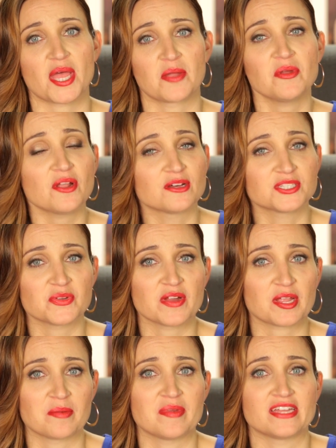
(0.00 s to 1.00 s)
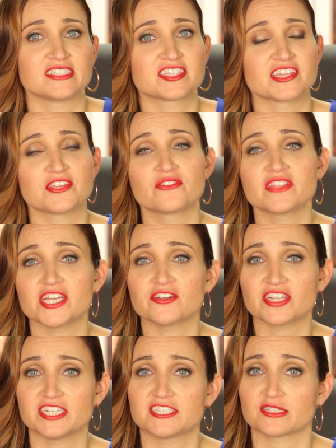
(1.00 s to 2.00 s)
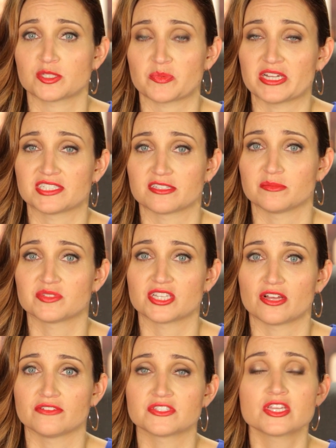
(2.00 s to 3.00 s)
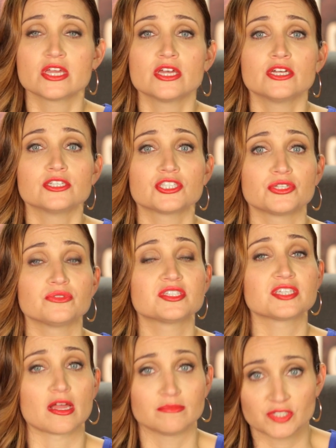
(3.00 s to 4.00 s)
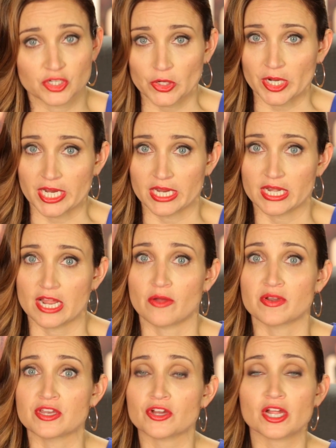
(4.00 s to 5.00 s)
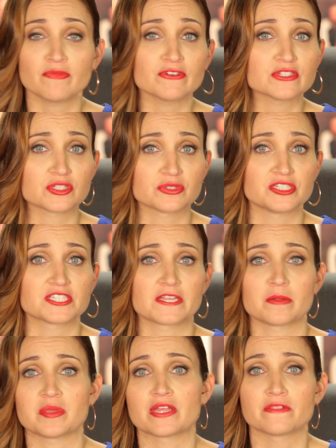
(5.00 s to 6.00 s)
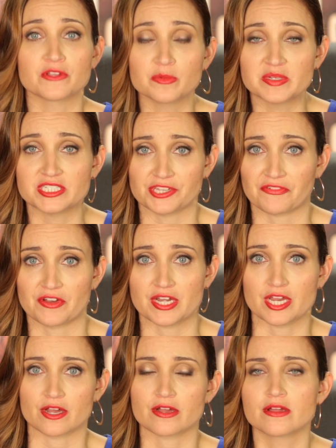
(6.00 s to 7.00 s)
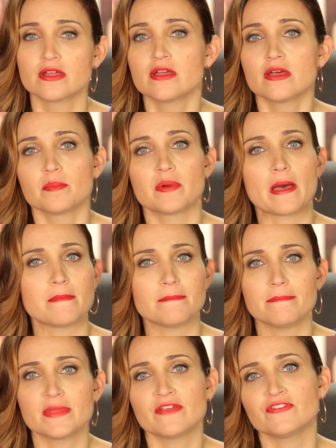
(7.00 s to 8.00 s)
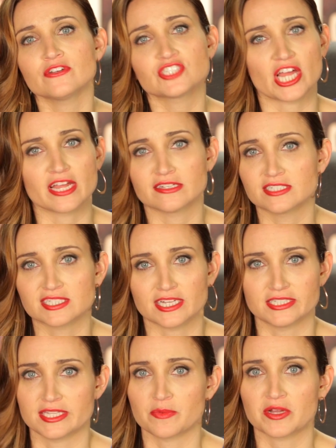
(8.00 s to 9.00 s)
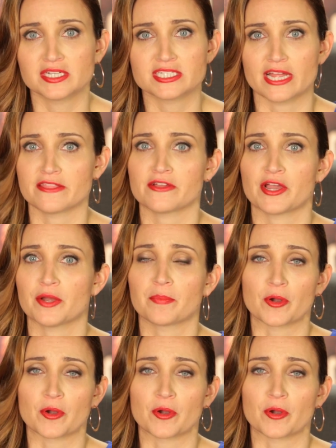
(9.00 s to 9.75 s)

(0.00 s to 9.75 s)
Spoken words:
I would also recommend that you let your kids express themselves to some degree. Now, in your comfort zone is going to be a little bit different here, but if your child decides they want to dye their hair